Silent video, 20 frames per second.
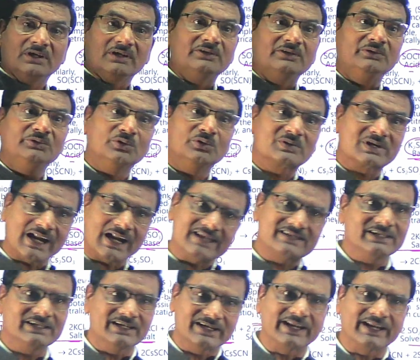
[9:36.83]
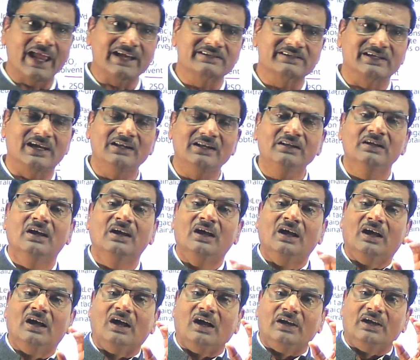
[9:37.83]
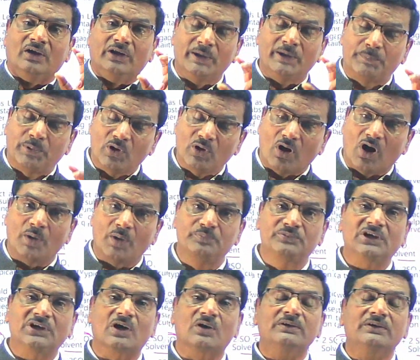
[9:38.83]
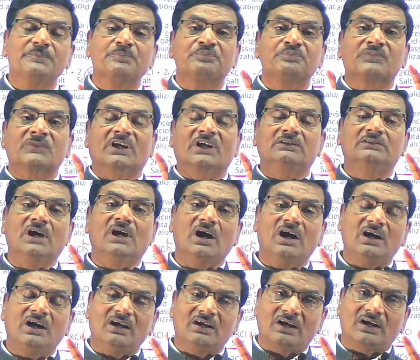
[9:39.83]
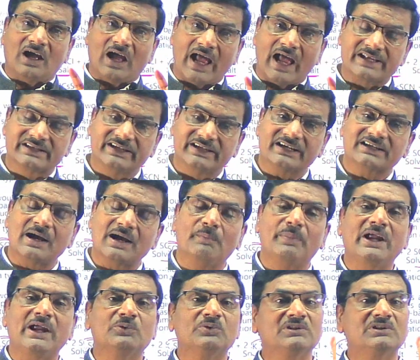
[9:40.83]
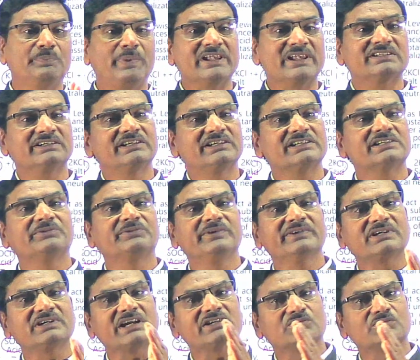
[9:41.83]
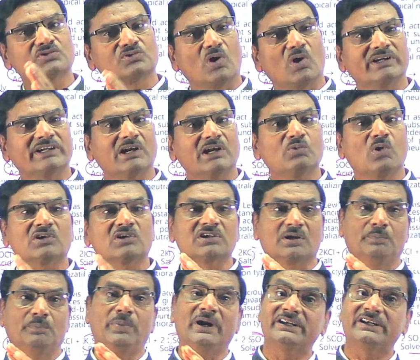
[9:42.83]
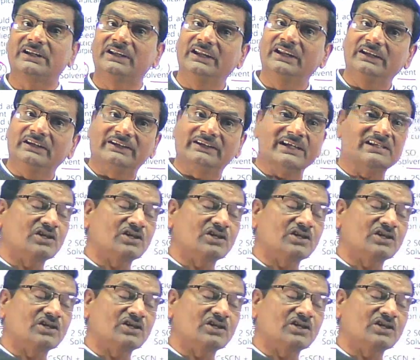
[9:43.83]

neutralization reaction, if you observe, the acid combined with base, it is giving rise to salt and water. But in case of